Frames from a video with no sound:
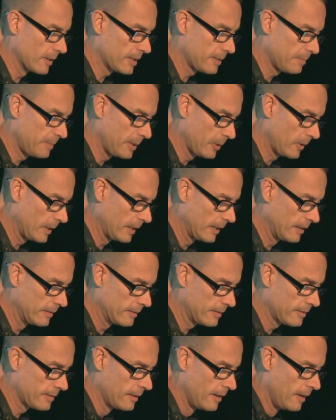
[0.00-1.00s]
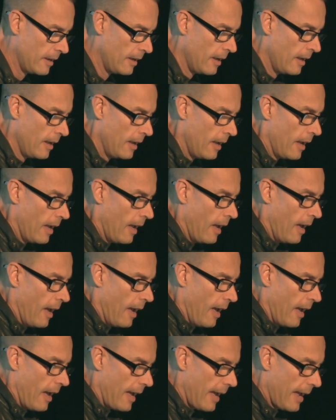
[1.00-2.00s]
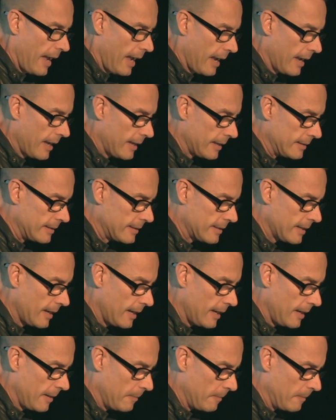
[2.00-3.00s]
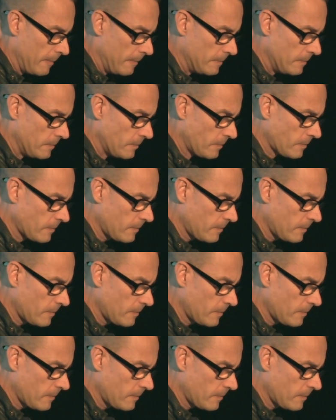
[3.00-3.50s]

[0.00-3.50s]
experience? And the